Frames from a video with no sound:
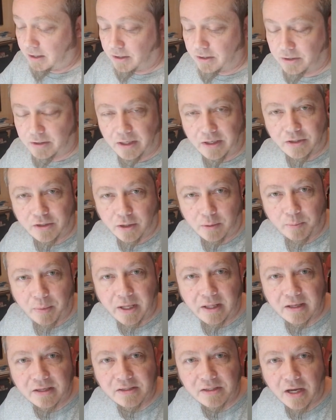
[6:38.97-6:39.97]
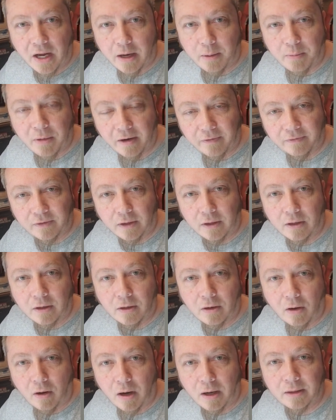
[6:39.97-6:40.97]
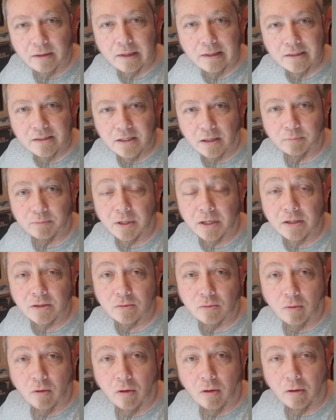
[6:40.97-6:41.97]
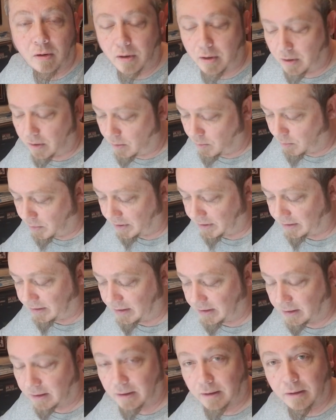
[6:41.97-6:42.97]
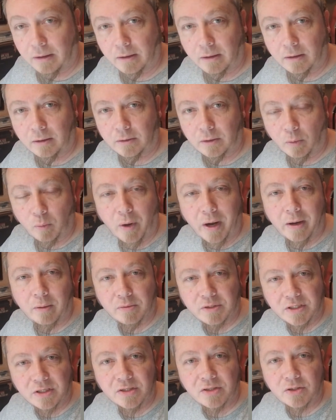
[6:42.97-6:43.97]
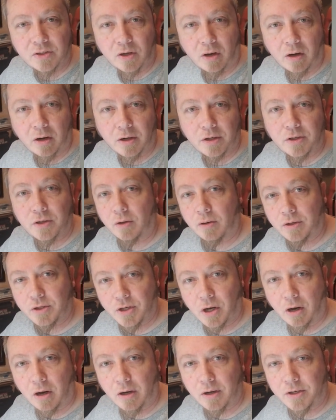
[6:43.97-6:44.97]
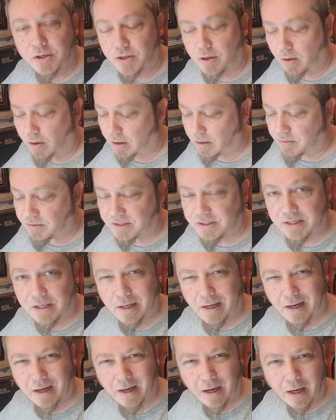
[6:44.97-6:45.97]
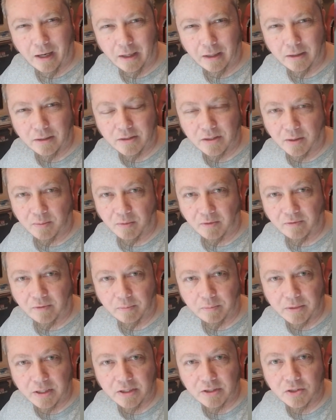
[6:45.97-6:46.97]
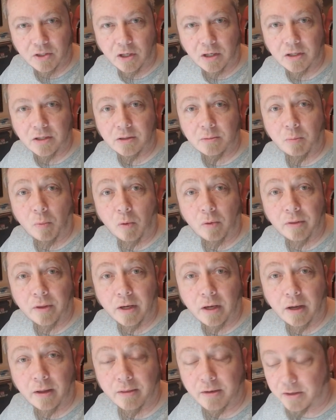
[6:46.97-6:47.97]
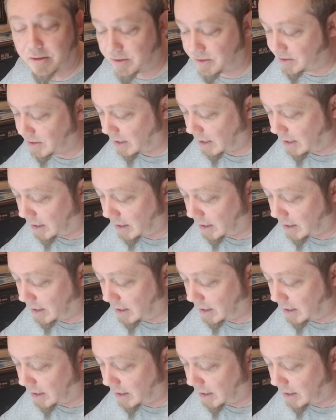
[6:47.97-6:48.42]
They should be the same. If they're not, then something's wrong with the way it was discharged or charged, or it was sitting, and some of them discharged more than others.